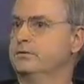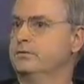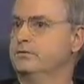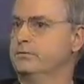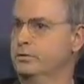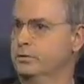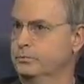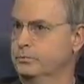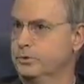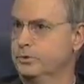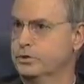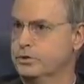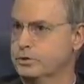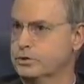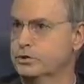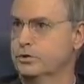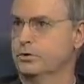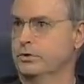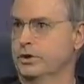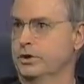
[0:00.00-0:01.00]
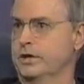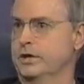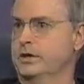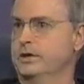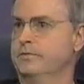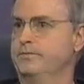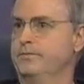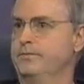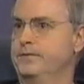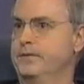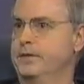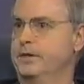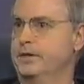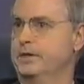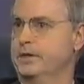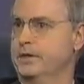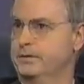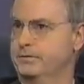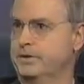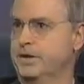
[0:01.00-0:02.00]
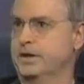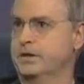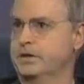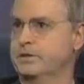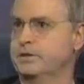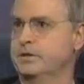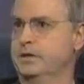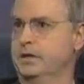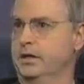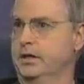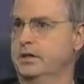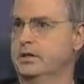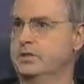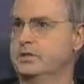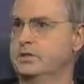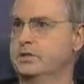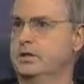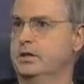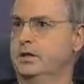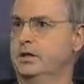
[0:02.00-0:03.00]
filled with joy uh, if that is the case.